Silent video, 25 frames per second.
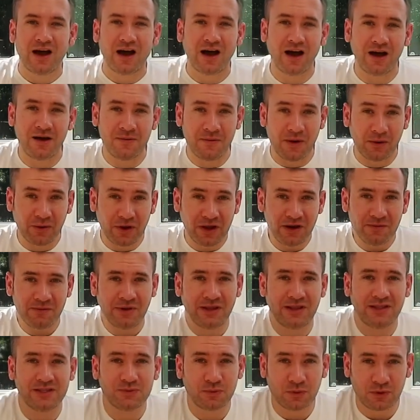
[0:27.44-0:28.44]
I'm going to
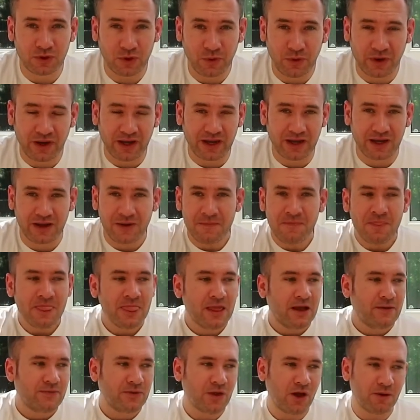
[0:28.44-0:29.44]
make this one quick.
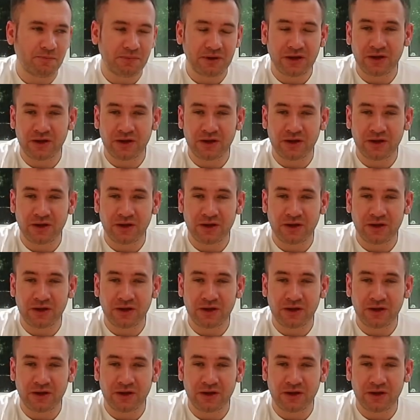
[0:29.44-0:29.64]
Not